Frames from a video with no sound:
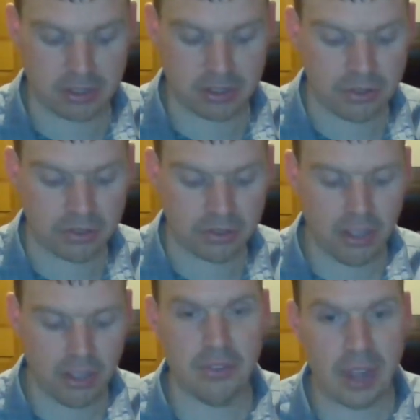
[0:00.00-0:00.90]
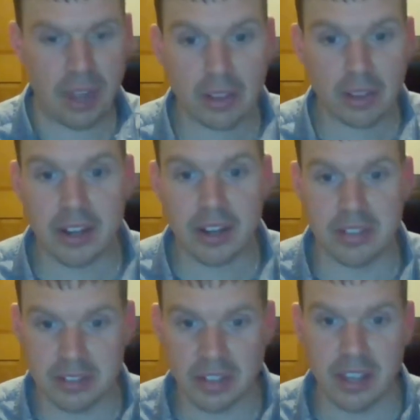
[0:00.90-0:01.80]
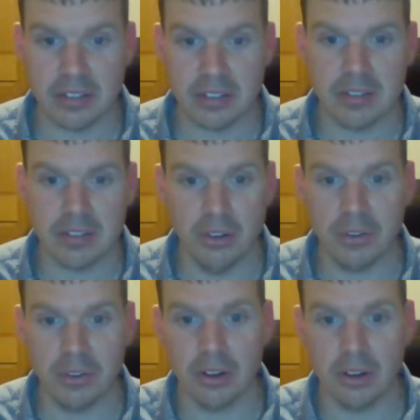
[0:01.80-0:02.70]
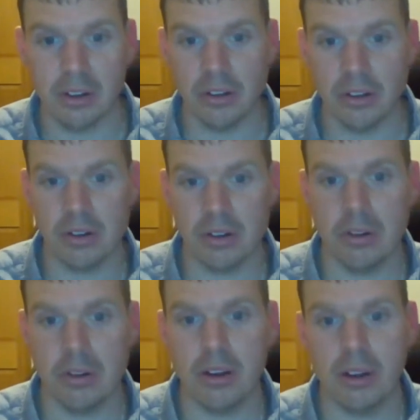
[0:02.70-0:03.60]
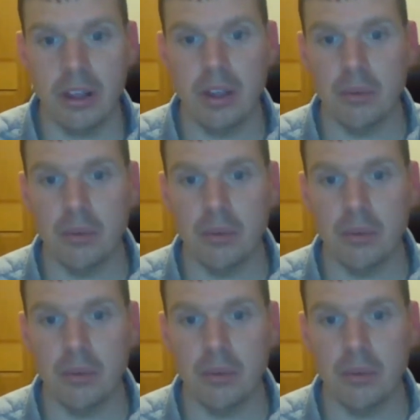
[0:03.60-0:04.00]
So you've had a lot of success over your career.